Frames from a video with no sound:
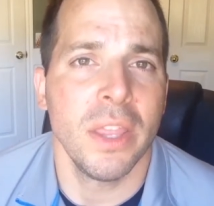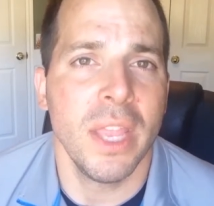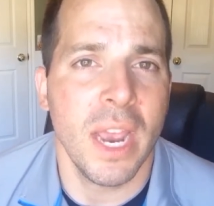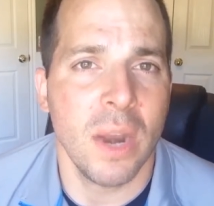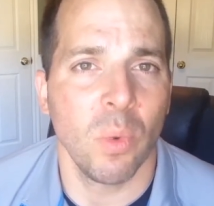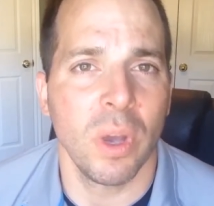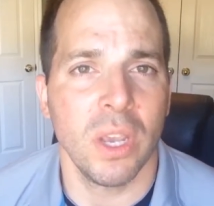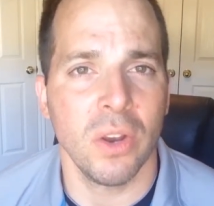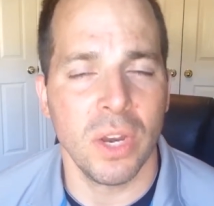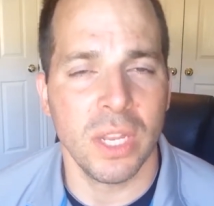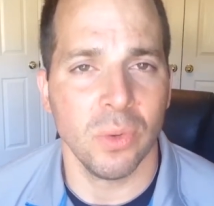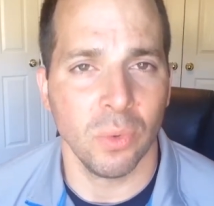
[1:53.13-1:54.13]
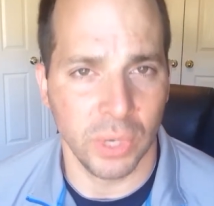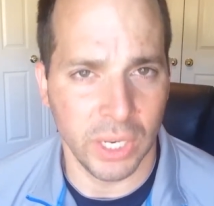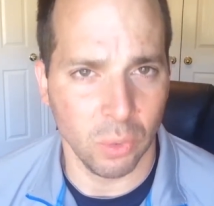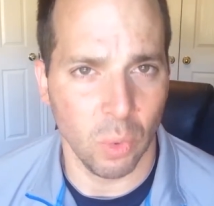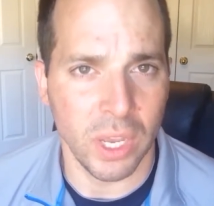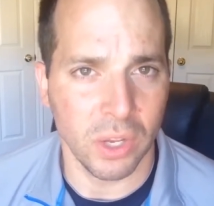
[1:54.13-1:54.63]
And then what
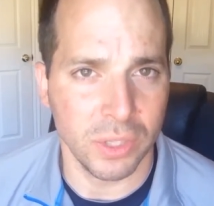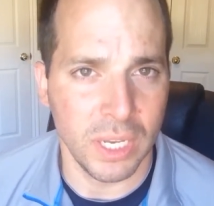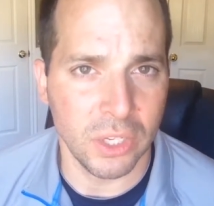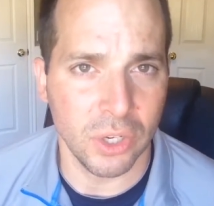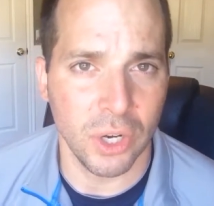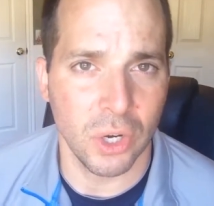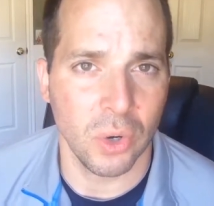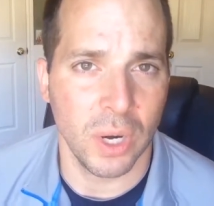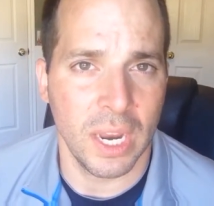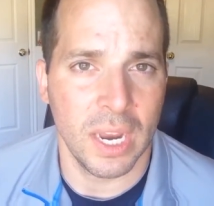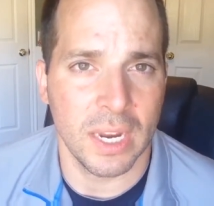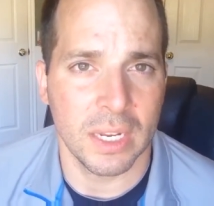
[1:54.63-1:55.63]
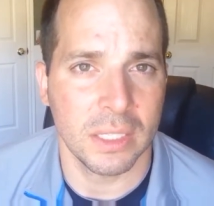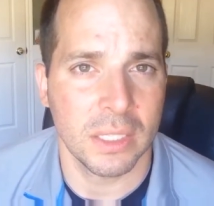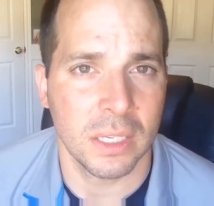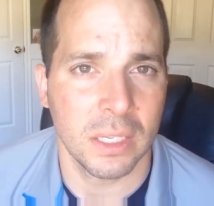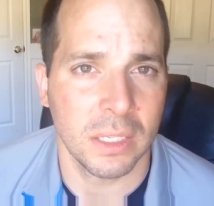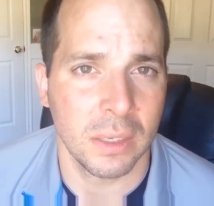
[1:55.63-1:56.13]
you'll need to do
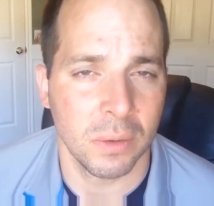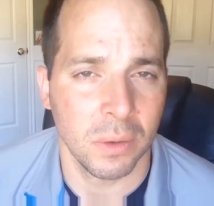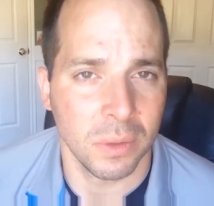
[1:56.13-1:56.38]
is,